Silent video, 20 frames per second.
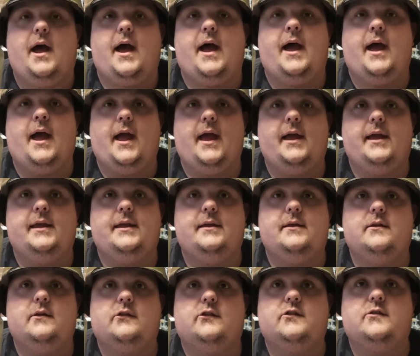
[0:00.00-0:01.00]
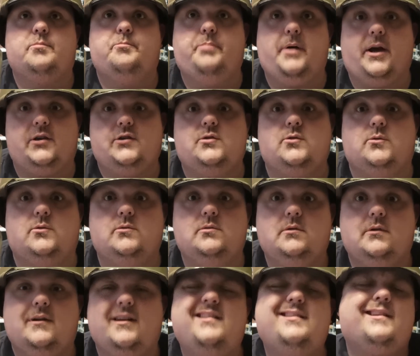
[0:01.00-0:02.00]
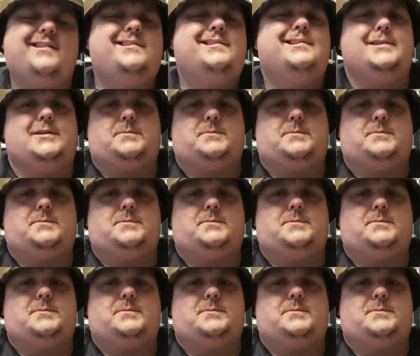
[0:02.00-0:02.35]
a essentially